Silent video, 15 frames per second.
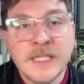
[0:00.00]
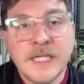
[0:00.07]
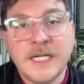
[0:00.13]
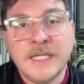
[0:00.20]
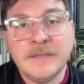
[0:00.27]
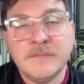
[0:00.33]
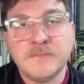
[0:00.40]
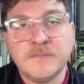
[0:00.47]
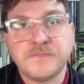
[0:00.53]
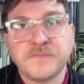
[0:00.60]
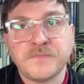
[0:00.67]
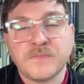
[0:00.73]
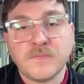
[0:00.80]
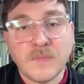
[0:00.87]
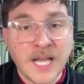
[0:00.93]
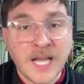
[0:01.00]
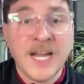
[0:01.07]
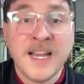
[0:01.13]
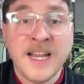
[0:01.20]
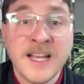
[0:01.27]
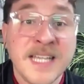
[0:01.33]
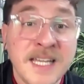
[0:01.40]
Um, and
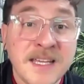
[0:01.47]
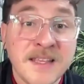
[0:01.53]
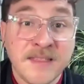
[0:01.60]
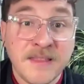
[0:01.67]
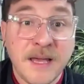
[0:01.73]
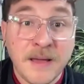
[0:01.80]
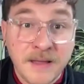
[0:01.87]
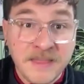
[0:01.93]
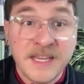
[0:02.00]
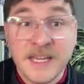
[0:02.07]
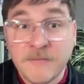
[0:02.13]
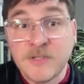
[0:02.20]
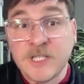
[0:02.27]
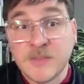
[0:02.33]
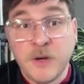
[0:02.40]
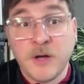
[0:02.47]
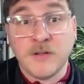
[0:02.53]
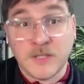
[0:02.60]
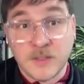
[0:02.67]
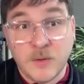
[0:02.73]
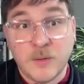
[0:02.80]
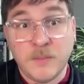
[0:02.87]
I think I think in
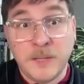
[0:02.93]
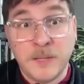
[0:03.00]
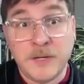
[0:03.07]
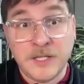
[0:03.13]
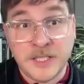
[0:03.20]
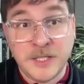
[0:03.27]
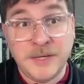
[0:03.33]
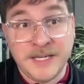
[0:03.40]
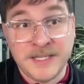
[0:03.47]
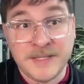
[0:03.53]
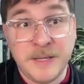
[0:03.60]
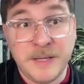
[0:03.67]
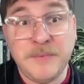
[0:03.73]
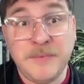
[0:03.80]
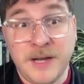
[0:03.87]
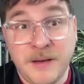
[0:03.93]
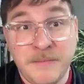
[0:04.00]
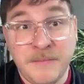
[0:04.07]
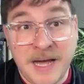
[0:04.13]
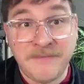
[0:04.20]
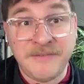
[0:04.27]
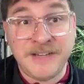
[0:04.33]
response, what people are doing is people are
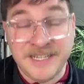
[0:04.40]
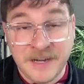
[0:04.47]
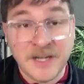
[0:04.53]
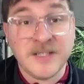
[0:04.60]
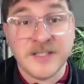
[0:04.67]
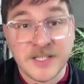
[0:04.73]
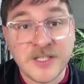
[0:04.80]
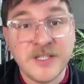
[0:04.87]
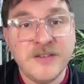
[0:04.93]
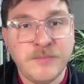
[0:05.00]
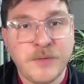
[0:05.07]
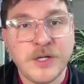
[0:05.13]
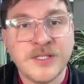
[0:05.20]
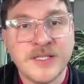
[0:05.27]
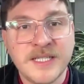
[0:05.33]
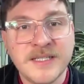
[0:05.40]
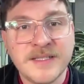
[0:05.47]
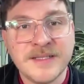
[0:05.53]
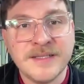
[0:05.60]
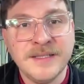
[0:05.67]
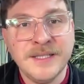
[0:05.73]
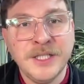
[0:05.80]
having nicer snuff
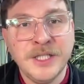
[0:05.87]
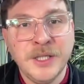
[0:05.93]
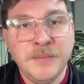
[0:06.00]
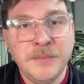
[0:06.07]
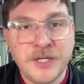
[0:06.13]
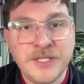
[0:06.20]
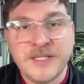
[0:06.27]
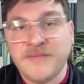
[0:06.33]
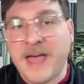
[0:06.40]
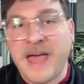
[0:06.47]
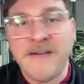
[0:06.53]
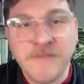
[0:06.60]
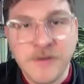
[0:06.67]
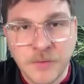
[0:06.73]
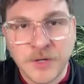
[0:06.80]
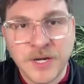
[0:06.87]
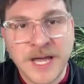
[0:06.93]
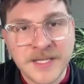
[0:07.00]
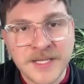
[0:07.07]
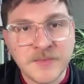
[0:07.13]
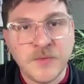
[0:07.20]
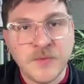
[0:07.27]
boxes. Because if everyone
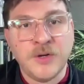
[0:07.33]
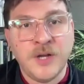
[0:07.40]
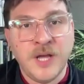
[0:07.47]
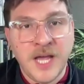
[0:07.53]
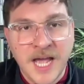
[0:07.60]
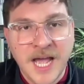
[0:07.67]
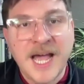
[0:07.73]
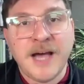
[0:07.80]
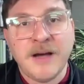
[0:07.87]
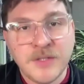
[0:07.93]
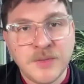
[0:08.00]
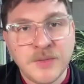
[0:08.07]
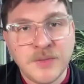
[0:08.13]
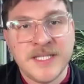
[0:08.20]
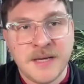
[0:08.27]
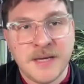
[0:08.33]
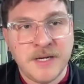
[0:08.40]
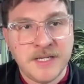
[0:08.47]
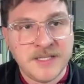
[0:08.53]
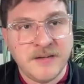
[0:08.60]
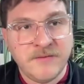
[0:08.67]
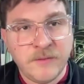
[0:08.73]
has one, how do I
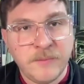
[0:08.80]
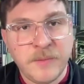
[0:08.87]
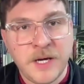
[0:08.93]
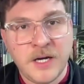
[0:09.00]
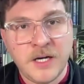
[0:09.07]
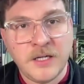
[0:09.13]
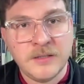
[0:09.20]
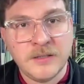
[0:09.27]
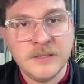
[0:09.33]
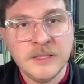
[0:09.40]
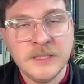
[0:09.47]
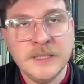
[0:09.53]
set myself apart?